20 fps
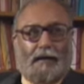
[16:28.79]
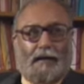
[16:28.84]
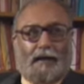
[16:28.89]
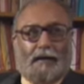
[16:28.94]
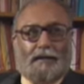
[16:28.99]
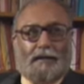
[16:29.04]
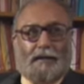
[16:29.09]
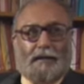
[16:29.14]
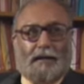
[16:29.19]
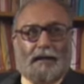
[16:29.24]

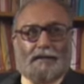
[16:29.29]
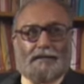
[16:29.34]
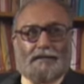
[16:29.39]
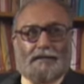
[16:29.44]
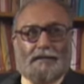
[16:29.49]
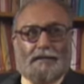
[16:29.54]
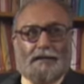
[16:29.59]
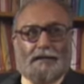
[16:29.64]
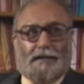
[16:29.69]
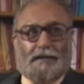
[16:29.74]
And the
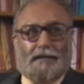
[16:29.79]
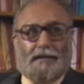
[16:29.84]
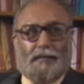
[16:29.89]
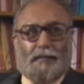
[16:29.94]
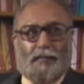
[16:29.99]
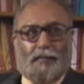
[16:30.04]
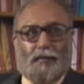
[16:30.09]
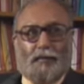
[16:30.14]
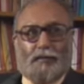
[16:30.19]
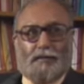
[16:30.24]
next day the
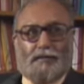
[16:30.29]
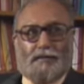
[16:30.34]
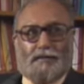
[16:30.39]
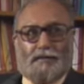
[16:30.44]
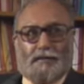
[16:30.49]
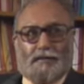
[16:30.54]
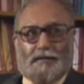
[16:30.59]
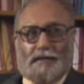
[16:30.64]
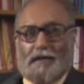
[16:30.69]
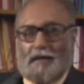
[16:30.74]
reports
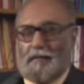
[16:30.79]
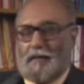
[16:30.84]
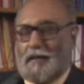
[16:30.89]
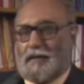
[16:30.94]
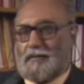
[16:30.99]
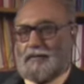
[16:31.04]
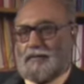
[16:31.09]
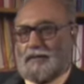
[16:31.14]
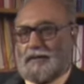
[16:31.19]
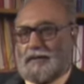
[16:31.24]
which came
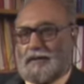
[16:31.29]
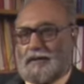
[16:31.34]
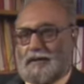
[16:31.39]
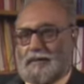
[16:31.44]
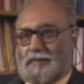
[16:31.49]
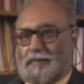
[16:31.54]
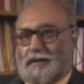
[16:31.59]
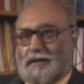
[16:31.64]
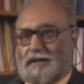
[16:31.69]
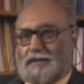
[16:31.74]
out in
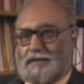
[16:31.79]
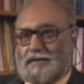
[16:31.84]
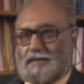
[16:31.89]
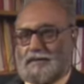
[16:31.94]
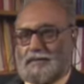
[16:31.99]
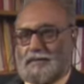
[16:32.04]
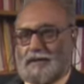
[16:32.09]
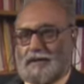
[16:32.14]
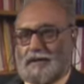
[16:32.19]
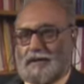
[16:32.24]
the press
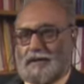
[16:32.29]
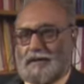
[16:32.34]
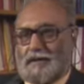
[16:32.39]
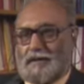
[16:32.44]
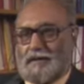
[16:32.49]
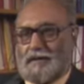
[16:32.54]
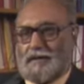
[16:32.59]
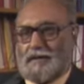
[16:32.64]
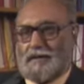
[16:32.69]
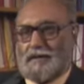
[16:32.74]
were
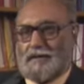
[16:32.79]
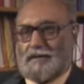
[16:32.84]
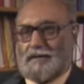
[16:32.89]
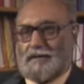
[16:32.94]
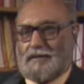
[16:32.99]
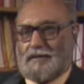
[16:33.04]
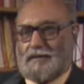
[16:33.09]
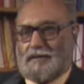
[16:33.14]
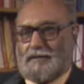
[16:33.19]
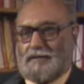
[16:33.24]

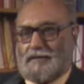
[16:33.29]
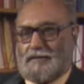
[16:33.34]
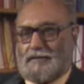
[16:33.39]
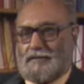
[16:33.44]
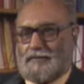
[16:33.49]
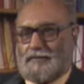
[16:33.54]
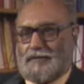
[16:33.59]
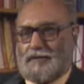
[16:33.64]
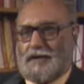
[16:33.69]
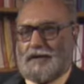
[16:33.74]

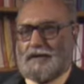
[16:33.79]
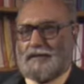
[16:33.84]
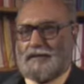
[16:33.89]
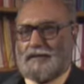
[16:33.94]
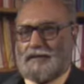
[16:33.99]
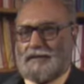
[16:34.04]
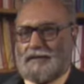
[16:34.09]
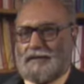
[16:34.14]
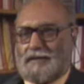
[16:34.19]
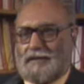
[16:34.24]
rather,